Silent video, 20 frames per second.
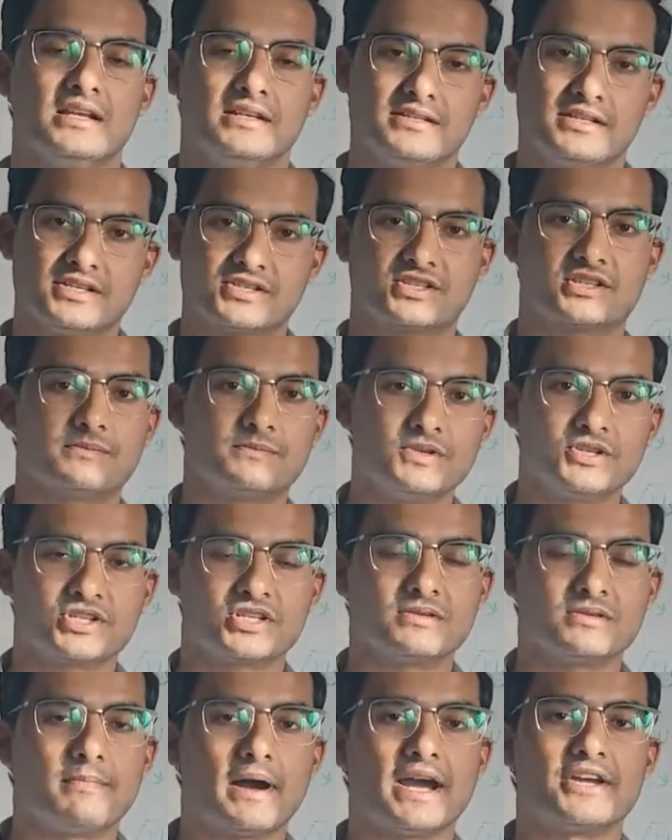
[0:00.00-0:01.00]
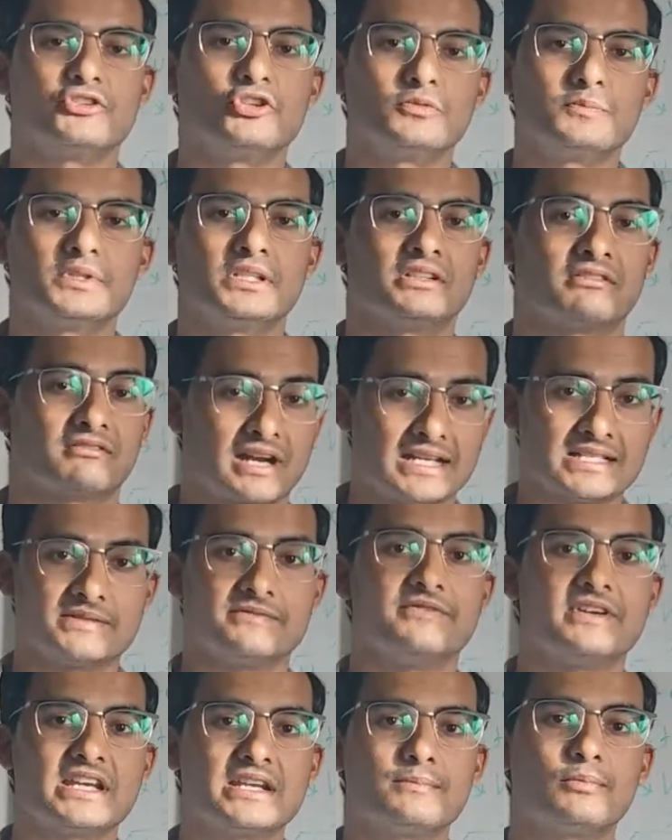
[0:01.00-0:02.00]
distribution, binomial random
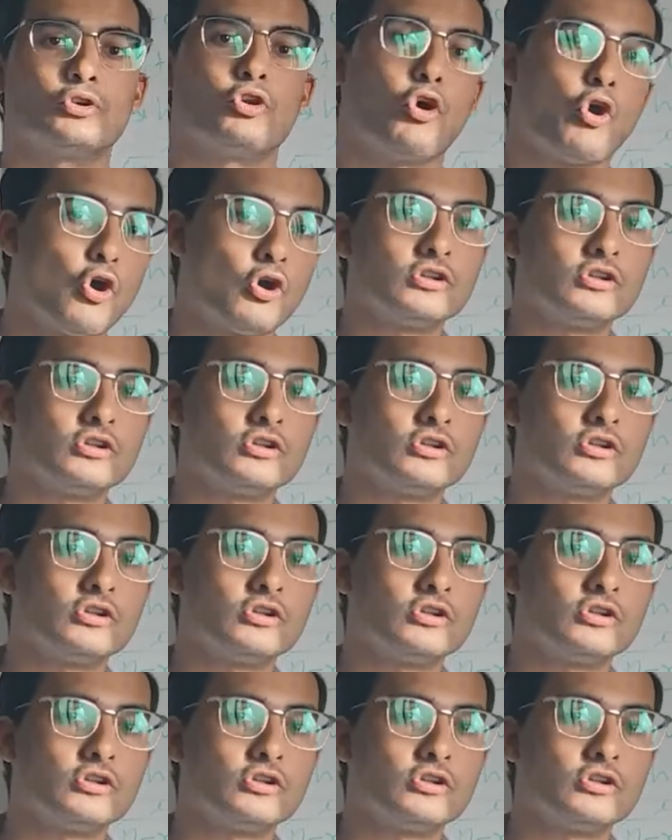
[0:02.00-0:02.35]
variable